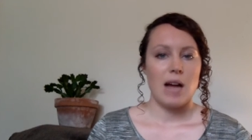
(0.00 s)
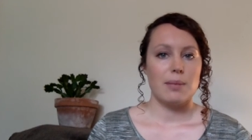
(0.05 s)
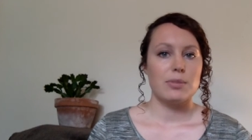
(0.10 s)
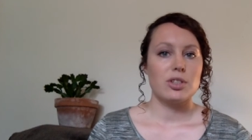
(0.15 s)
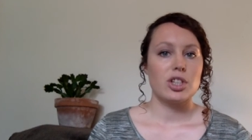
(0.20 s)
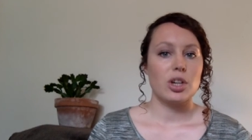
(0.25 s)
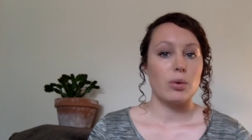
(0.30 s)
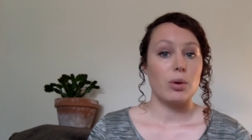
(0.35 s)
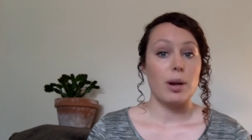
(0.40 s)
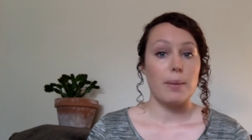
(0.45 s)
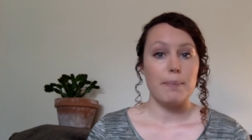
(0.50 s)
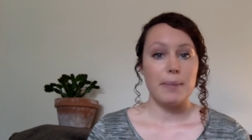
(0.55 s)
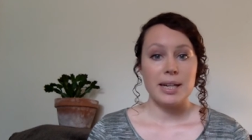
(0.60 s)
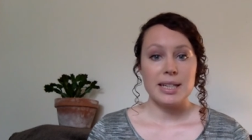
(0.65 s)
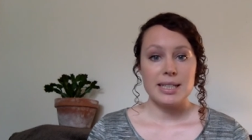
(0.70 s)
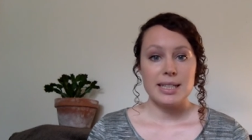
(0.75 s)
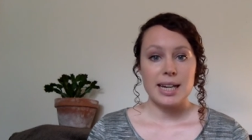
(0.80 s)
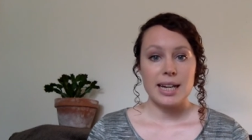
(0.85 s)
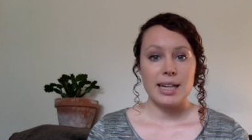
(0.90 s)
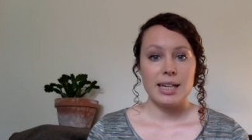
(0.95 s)
So on a
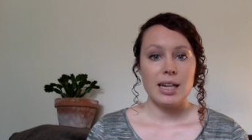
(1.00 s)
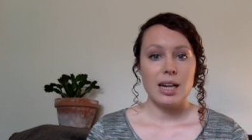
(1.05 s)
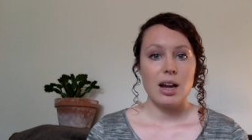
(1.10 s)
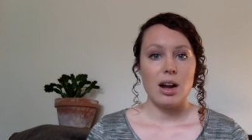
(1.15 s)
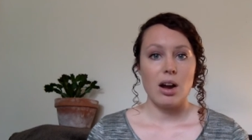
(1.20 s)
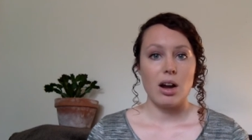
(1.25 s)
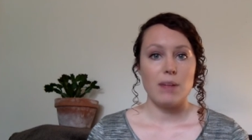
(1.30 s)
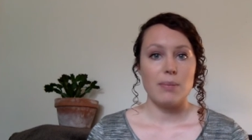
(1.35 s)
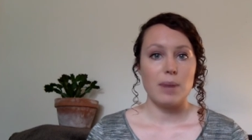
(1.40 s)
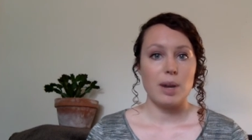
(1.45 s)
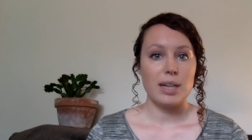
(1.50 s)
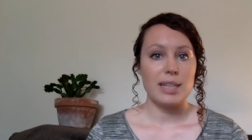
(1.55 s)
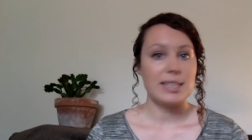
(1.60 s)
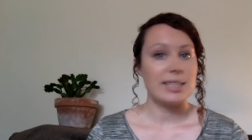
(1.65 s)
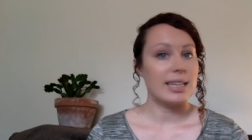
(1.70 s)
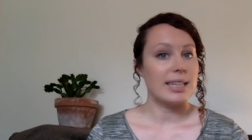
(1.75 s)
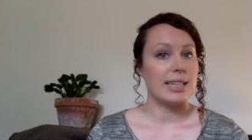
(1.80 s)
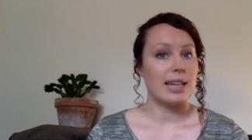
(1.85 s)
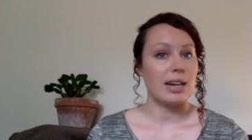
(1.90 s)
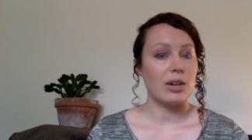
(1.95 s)
Monday, I might
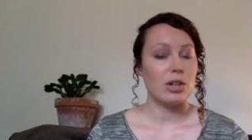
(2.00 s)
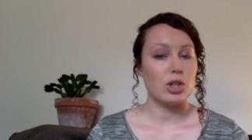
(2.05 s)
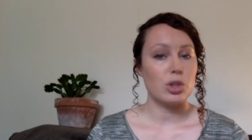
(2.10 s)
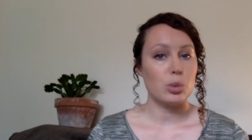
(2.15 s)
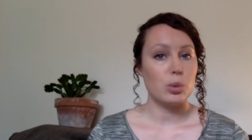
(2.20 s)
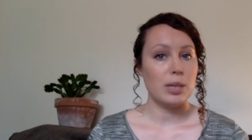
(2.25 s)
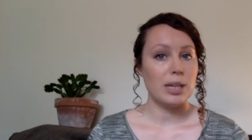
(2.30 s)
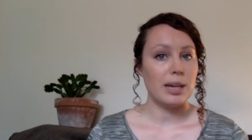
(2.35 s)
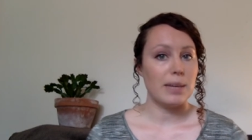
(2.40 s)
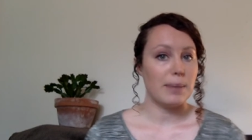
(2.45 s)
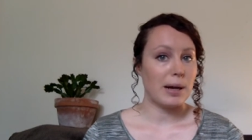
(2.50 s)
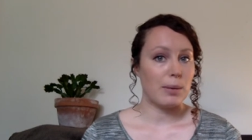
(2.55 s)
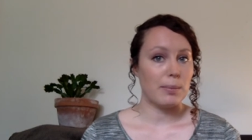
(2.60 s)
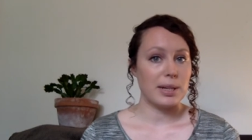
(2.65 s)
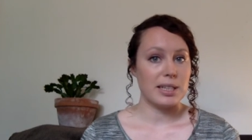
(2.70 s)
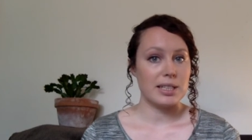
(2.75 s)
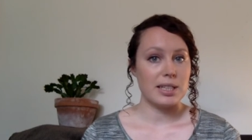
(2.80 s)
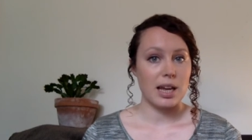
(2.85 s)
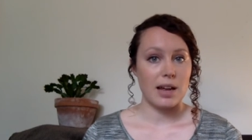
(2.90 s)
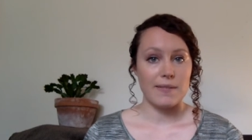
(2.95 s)
send out a tweet about my
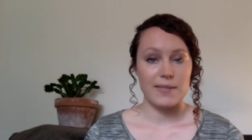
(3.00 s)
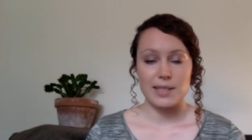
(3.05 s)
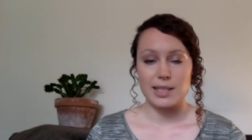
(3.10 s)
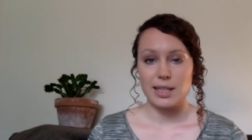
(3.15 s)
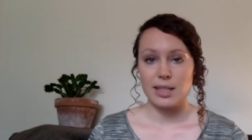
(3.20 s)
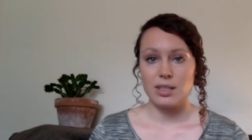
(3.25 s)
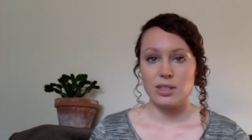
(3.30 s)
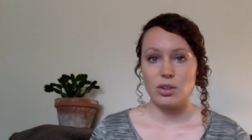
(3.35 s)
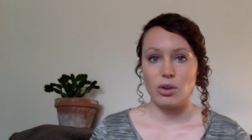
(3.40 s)
services.